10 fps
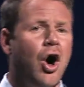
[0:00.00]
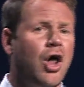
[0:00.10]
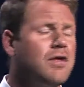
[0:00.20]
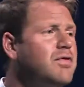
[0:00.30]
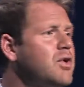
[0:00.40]

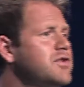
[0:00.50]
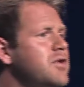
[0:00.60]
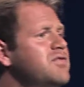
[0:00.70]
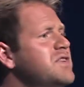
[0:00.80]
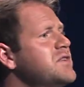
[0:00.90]
all of those
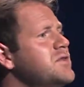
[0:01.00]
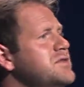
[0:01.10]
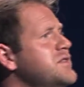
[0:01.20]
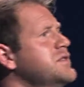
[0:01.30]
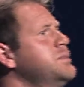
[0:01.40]
are physical
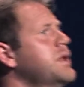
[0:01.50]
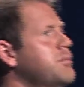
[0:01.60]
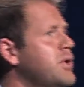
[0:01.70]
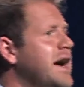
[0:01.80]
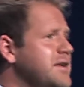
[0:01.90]

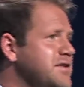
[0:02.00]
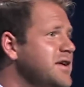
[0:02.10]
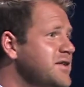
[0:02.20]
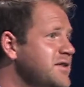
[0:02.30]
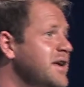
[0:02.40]
discipline
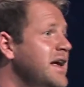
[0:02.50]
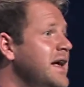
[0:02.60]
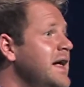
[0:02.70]
practices